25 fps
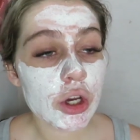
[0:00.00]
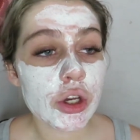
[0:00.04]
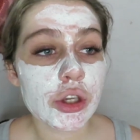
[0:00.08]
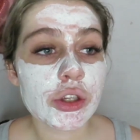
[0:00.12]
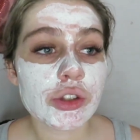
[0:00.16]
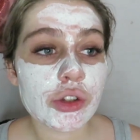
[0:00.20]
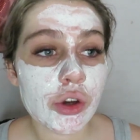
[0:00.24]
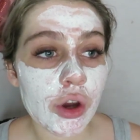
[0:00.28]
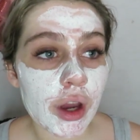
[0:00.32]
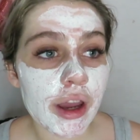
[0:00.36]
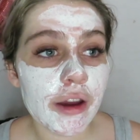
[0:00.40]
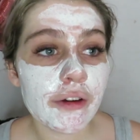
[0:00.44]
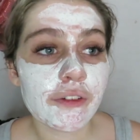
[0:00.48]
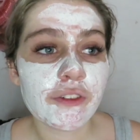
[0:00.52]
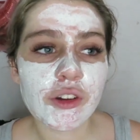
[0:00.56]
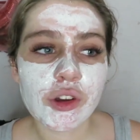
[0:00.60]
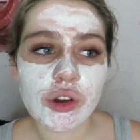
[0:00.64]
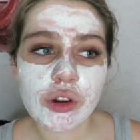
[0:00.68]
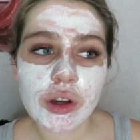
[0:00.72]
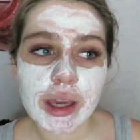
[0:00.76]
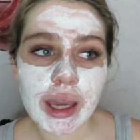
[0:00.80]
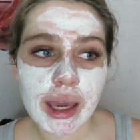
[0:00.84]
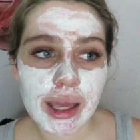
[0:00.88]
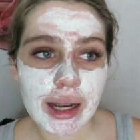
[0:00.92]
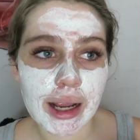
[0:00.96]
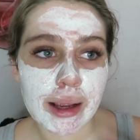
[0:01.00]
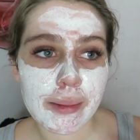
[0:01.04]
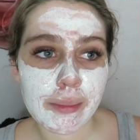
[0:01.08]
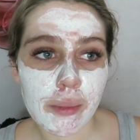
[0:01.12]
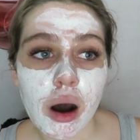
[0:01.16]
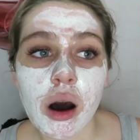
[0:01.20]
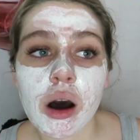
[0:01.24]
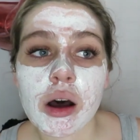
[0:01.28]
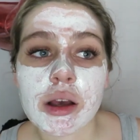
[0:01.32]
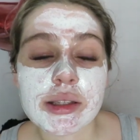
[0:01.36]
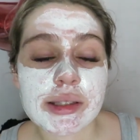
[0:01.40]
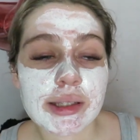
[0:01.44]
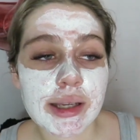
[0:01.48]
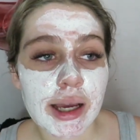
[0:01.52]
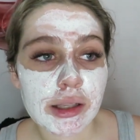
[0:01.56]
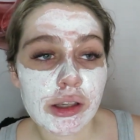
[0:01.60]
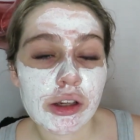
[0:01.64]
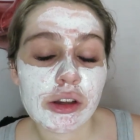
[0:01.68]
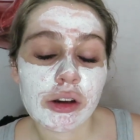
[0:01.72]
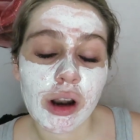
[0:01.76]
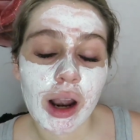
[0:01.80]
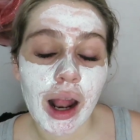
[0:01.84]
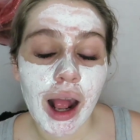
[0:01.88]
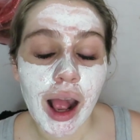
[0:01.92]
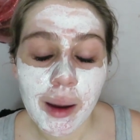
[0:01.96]
So if you get a mask and
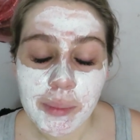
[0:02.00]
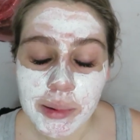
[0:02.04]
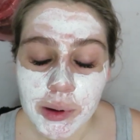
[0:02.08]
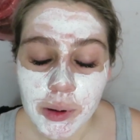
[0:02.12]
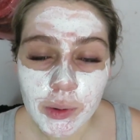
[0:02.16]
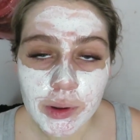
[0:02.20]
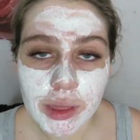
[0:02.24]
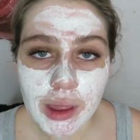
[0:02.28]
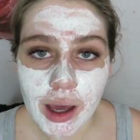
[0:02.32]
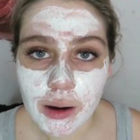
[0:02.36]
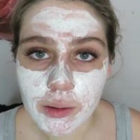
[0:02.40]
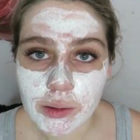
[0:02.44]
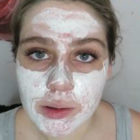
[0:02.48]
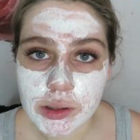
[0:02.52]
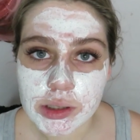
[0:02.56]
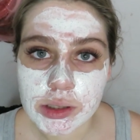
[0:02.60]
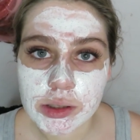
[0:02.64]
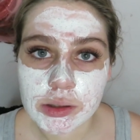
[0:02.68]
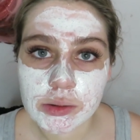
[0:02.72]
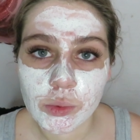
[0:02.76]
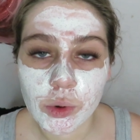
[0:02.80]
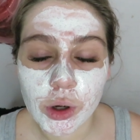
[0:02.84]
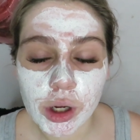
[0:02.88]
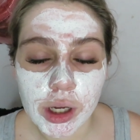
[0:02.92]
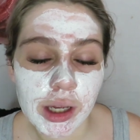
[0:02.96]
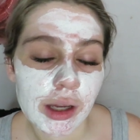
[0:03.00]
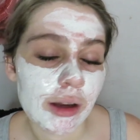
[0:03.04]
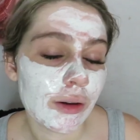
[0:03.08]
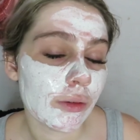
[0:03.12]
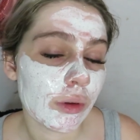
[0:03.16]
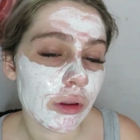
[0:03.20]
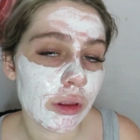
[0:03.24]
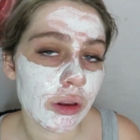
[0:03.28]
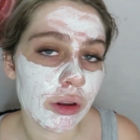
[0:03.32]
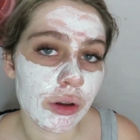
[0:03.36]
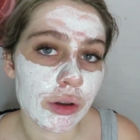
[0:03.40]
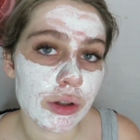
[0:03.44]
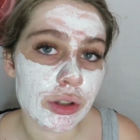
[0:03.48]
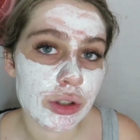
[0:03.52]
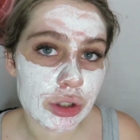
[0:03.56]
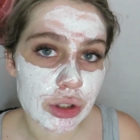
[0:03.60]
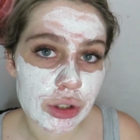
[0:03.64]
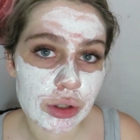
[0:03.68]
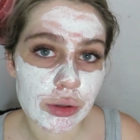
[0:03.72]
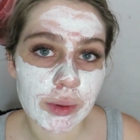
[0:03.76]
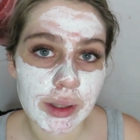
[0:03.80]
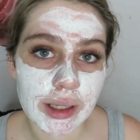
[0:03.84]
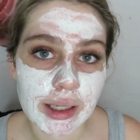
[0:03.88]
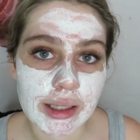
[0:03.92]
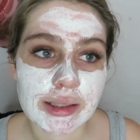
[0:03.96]
you're not happy with how it's working with you in
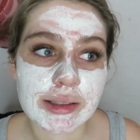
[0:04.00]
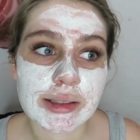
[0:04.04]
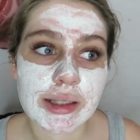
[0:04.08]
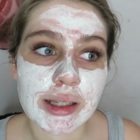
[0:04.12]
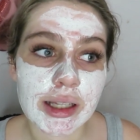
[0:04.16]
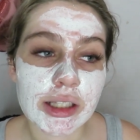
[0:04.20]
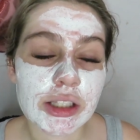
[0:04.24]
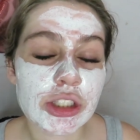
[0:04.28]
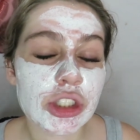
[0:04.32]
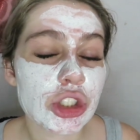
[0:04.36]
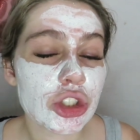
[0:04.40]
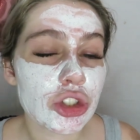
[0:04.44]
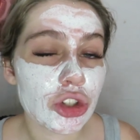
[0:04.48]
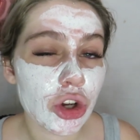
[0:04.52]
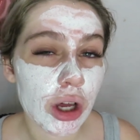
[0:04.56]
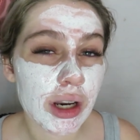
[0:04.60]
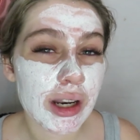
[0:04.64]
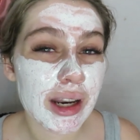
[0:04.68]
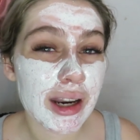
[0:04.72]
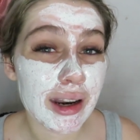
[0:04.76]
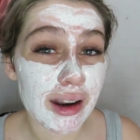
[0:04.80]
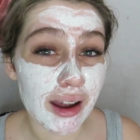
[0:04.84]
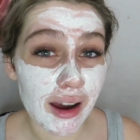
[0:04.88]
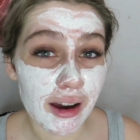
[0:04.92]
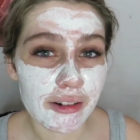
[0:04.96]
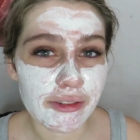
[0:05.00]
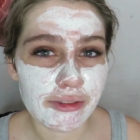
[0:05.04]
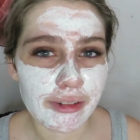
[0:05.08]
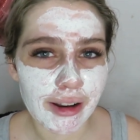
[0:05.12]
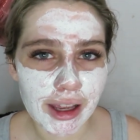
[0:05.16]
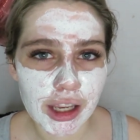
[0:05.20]
2 weeks, it's not enough.